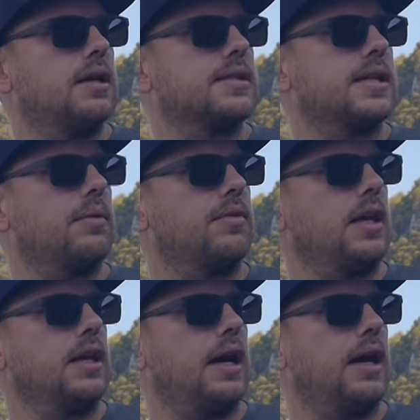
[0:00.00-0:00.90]

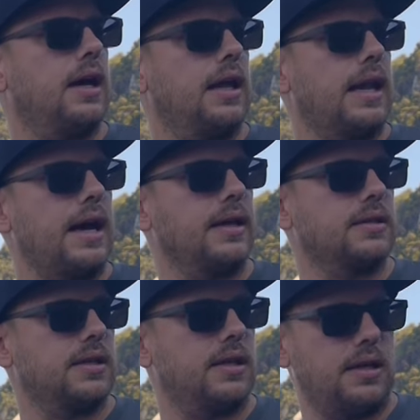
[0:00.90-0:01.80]
something I
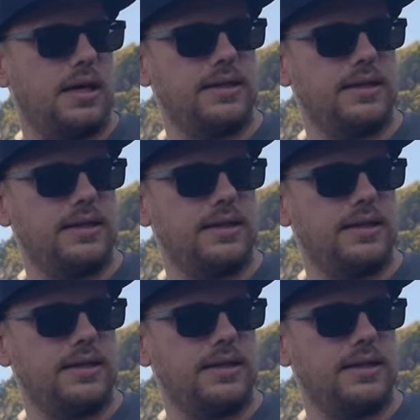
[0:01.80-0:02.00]
liked and